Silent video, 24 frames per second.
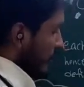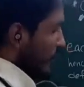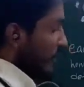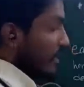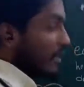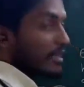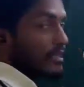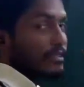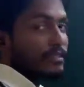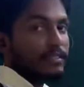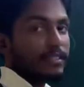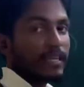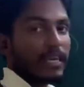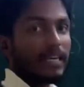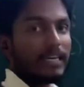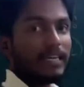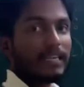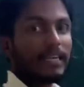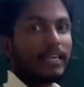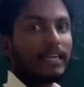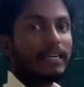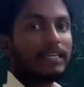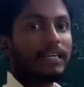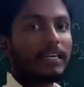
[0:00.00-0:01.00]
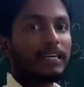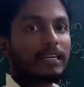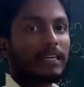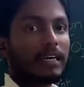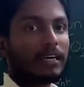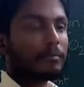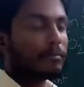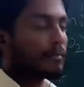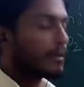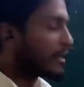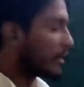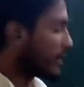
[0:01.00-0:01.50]
Here the chain get
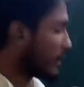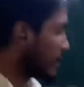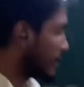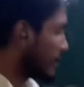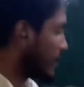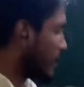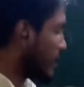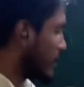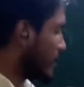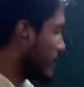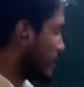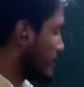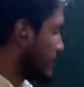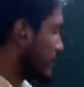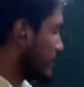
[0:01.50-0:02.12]
terminated.